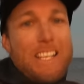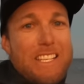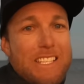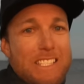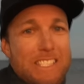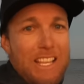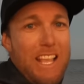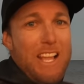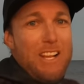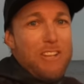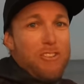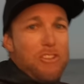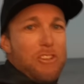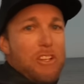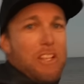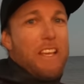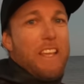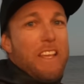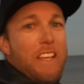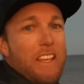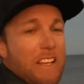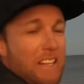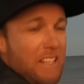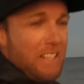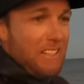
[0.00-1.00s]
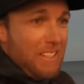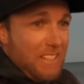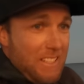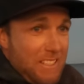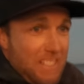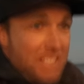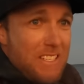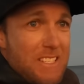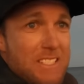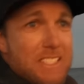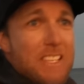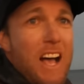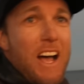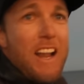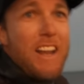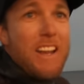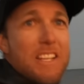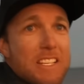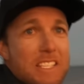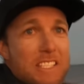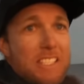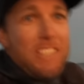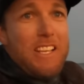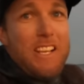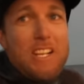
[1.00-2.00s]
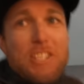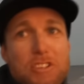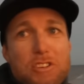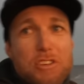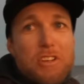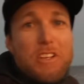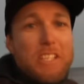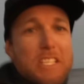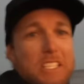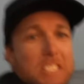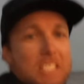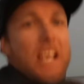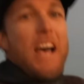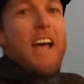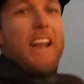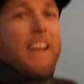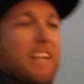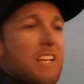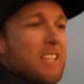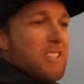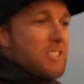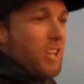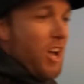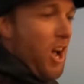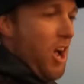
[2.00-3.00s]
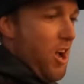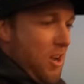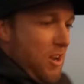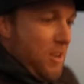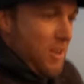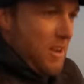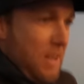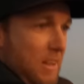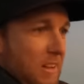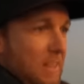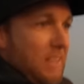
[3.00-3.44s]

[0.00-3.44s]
It's literally, the sun is literally setting, so I'm